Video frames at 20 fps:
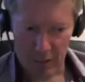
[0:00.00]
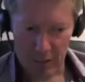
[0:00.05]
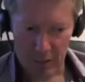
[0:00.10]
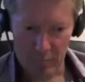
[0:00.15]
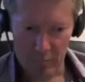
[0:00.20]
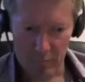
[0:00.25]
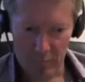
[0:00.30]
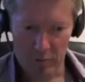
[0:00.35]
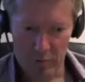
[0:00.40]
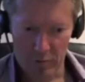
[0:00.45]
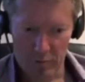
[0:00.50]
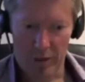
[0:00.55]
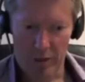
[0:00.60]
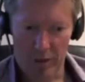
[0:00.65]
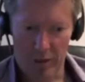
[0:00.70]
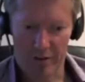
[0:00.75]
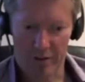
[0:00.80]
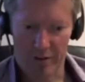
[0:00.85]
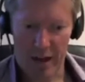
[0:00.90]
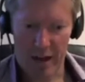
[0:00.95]
book by
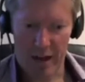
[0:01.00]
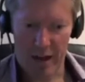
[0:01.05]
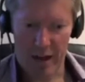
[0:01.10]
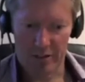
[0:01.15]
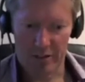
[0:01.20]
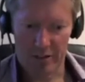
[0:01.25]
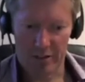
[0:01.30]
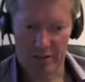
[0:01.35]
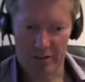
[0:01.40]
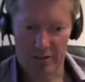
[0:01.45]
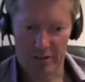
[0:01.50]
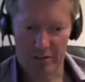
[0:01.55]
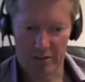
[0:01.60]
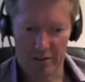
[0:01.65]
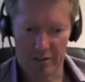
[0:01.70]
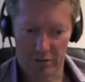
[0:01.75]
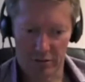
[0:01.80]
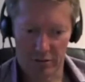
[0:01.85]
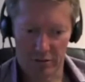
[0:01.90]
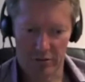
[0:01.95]
Eric Harrison,
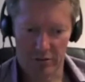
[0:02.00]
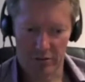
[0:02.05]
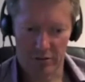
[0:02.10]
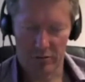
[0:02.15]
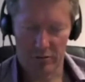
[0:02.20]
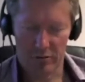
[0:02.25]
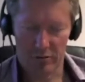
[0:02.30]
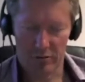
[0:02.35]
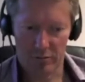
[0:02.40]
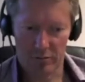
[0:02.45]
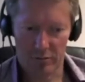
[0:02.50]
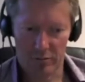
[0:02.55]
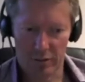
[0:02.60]
who